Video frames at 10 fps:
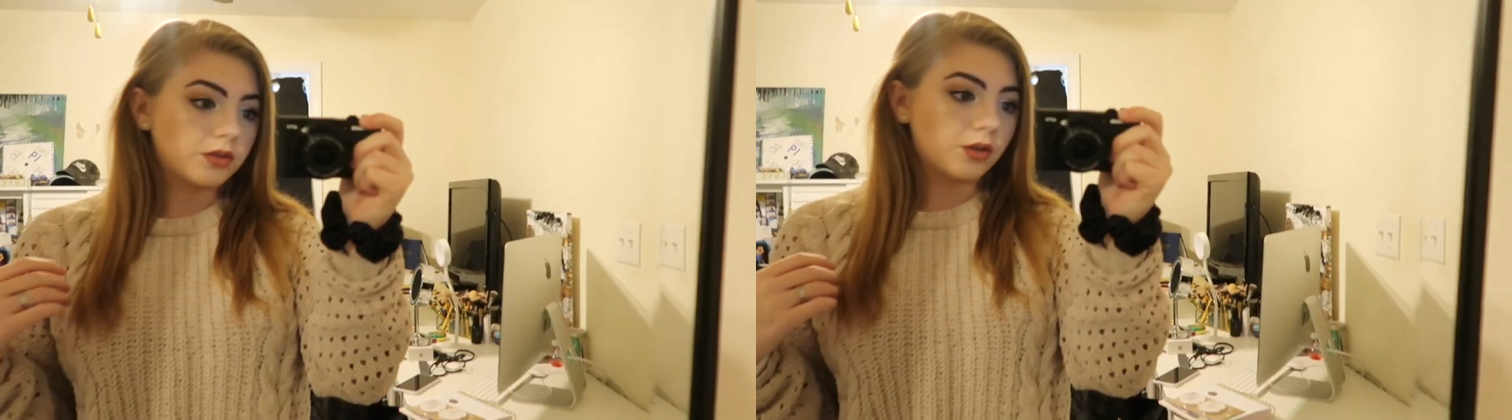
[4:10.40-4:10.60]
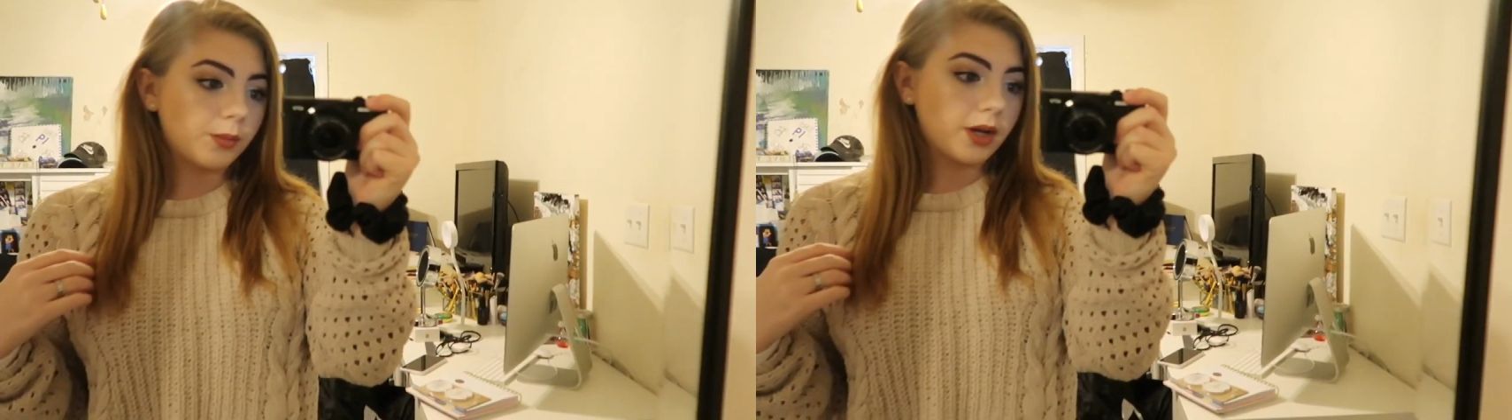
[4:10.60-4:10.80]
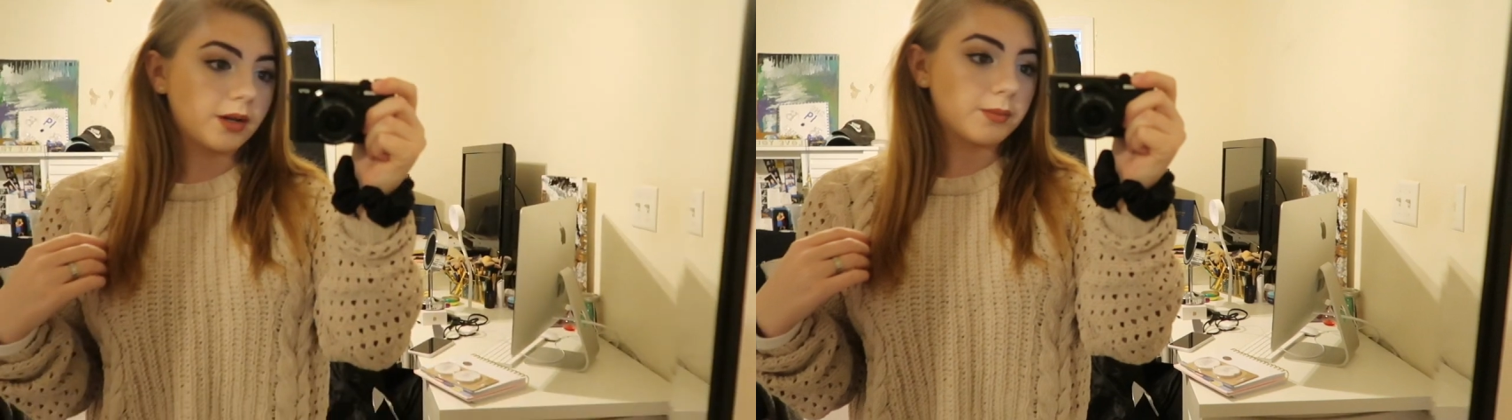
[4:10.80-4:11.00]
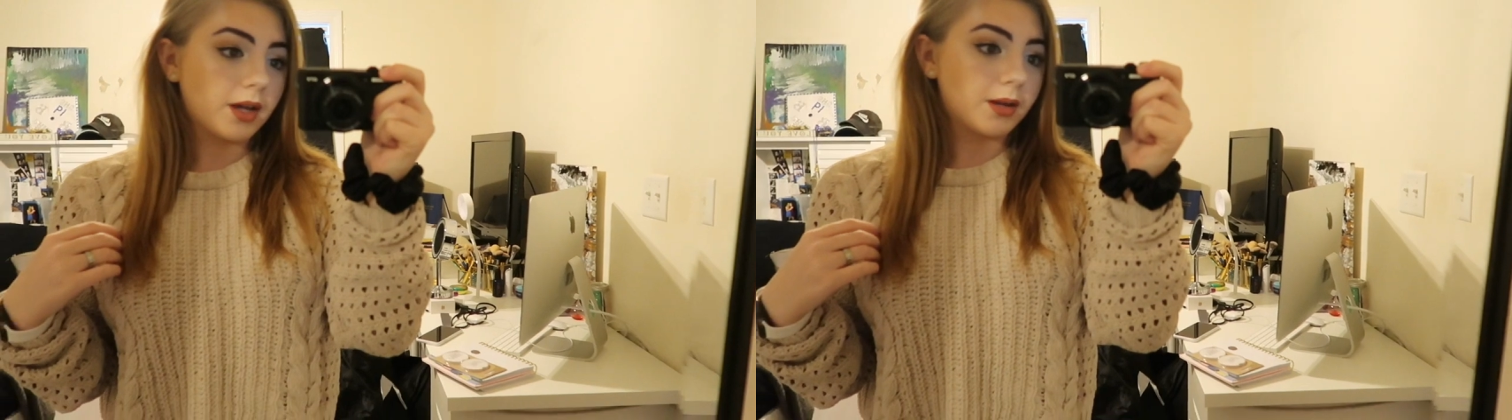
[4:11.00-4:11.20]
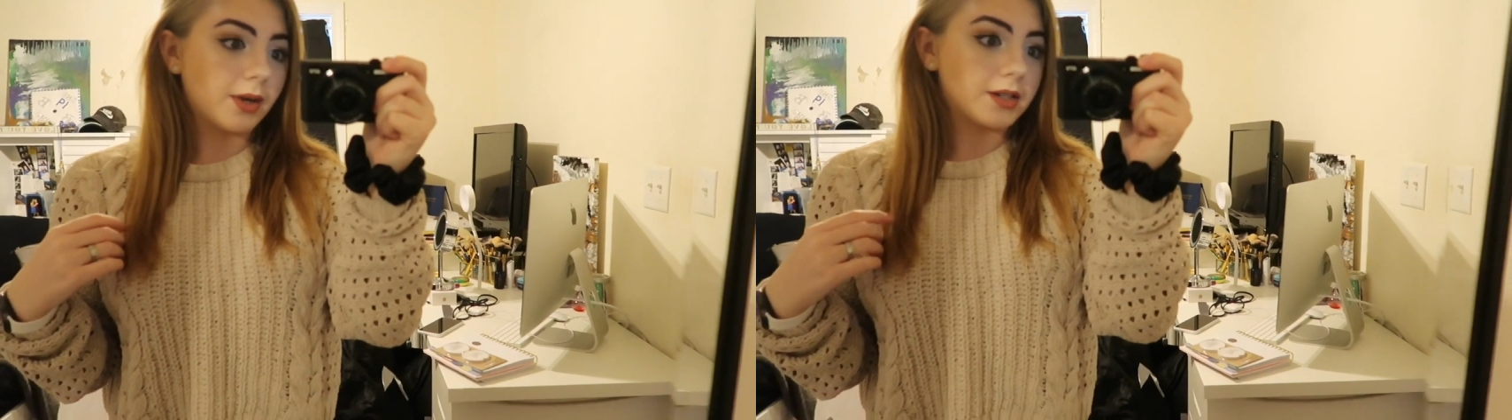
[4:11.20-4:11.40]
Don't mind
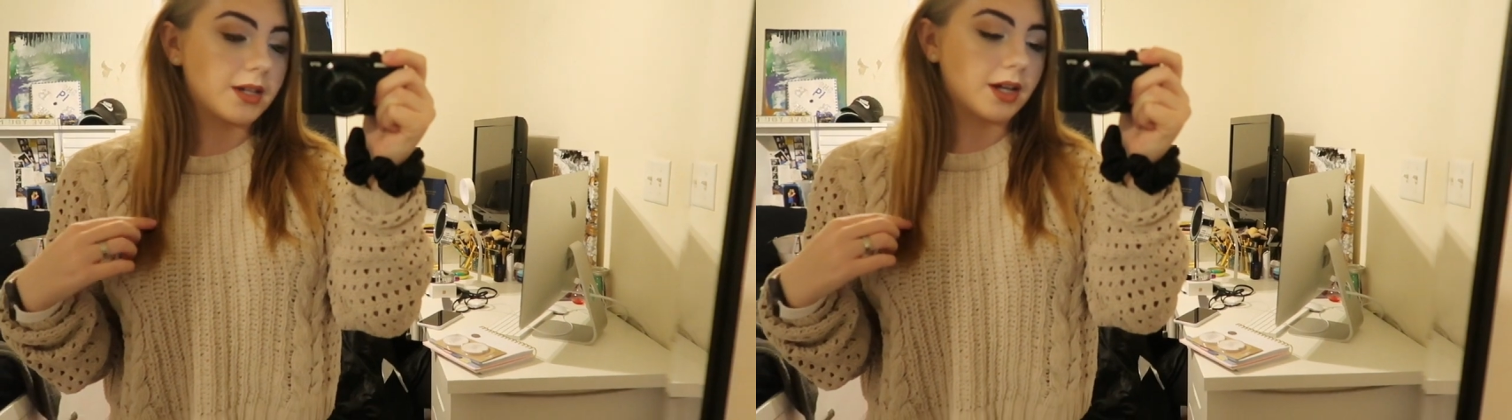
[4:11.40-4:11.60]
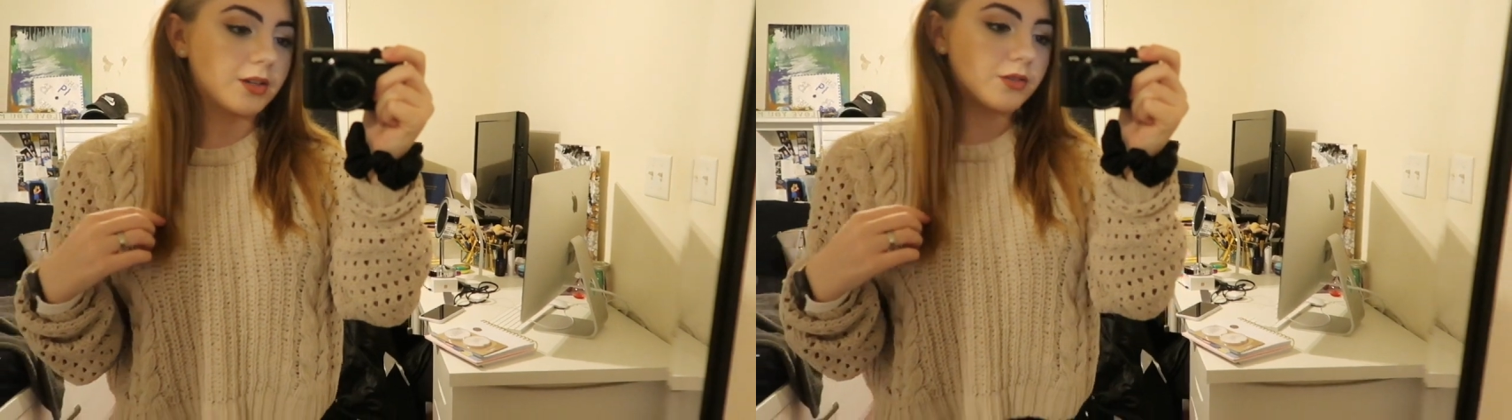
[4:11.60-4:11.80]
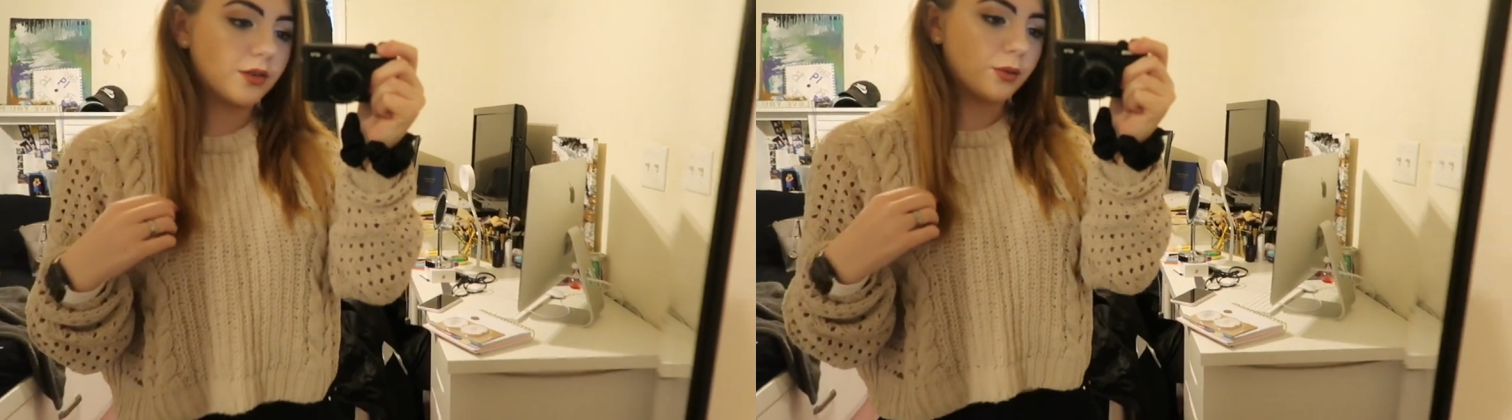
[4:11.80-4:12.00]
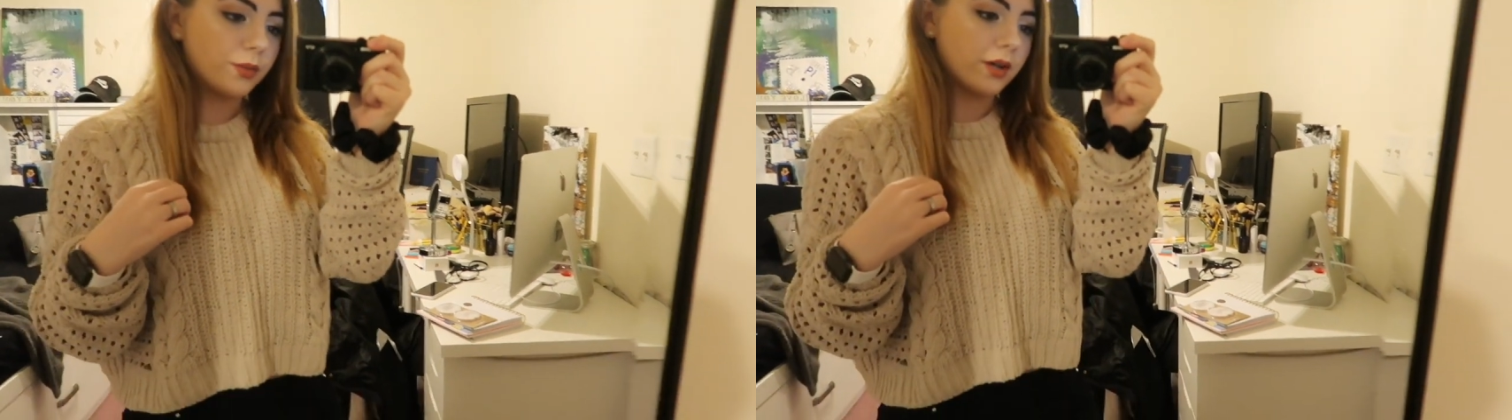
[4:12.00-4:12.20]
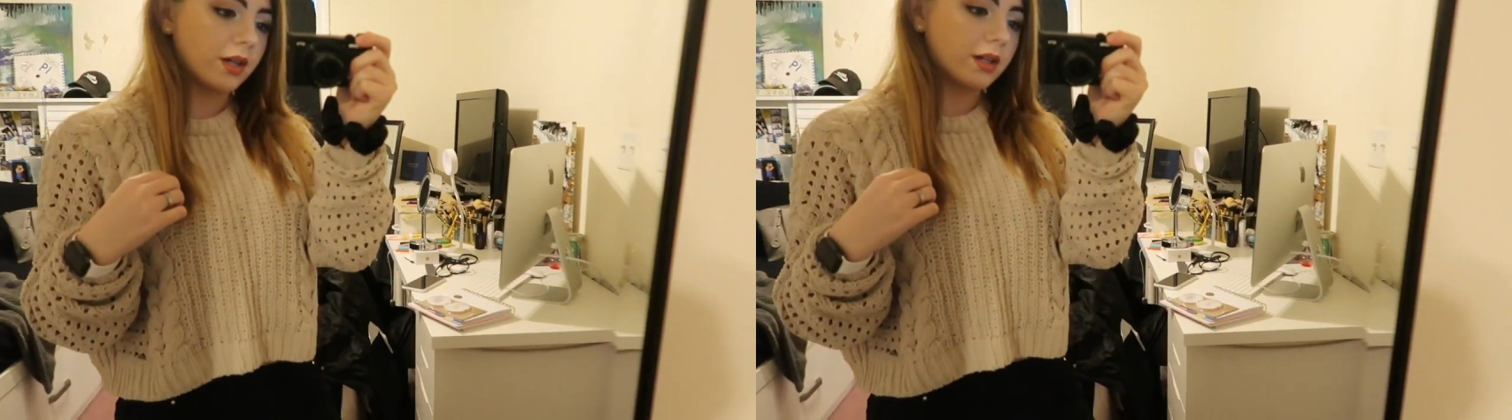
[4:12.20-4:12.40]
my messy ass room,
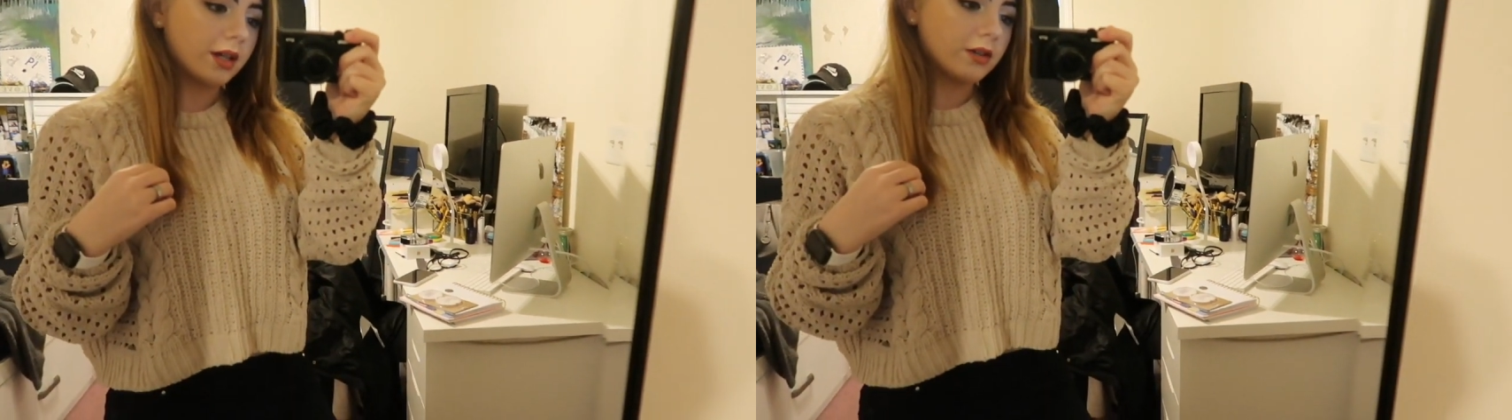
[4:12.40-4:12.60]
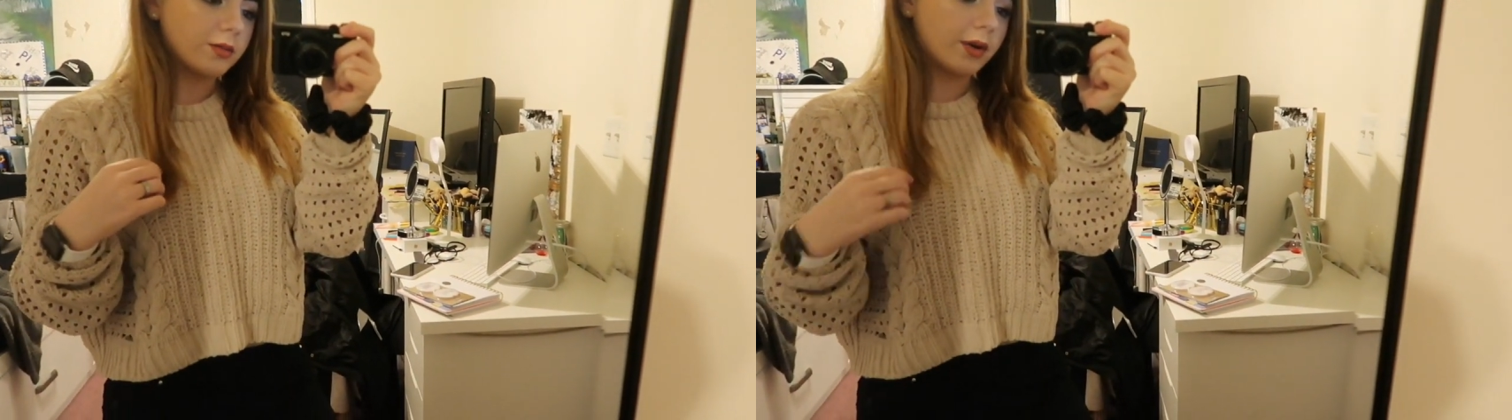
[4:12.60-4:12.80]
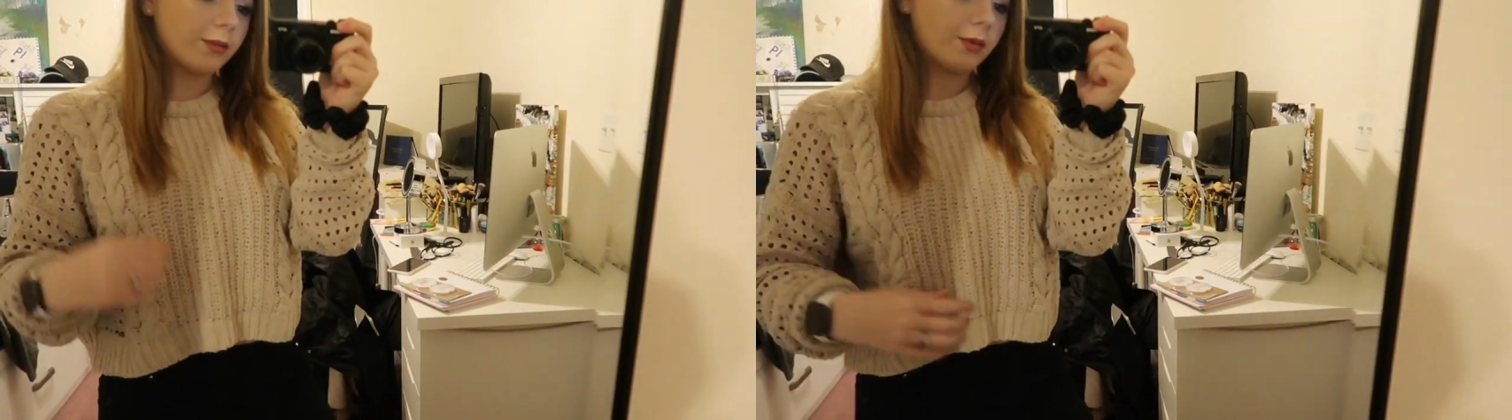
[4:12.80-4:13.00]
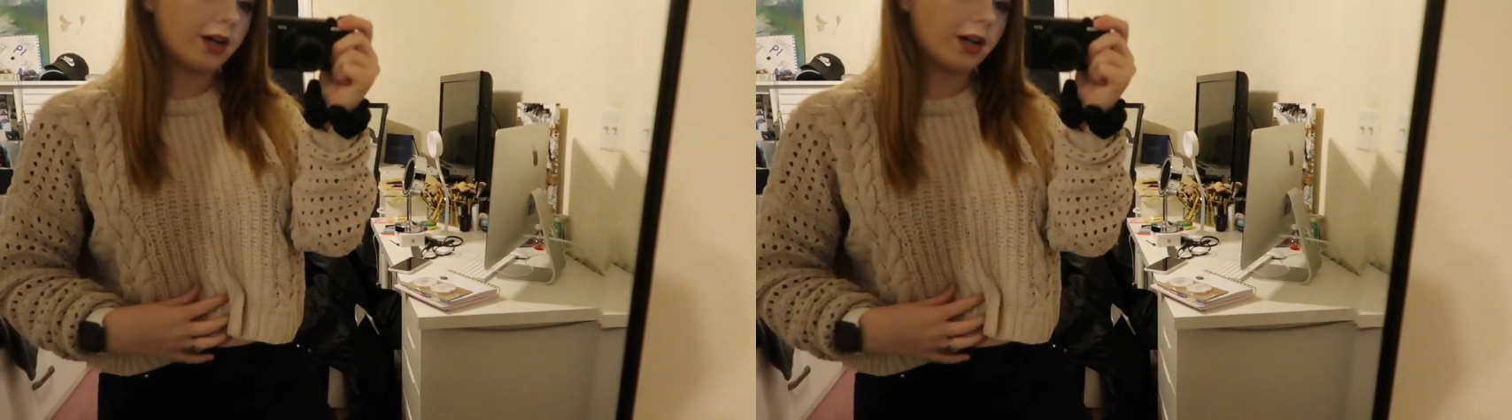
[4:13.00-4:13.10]
but here's what I'm